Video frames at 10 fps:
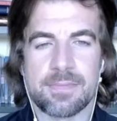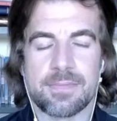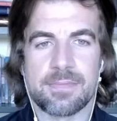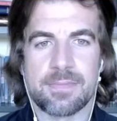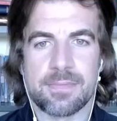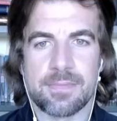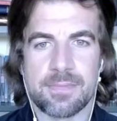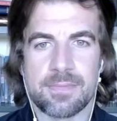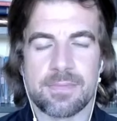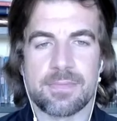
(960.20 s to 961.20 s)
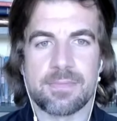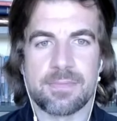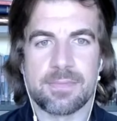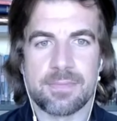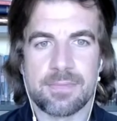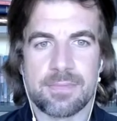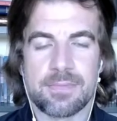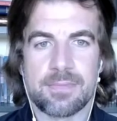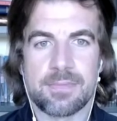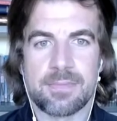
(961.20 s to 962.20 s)

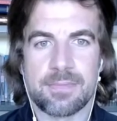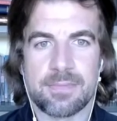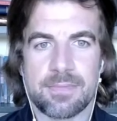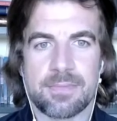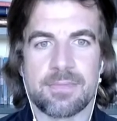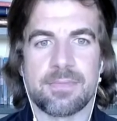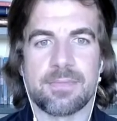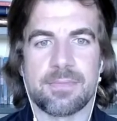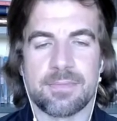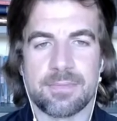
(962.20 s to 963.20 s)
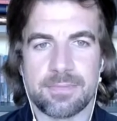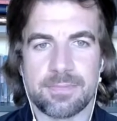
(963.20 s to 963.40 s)
The person shown says nothing.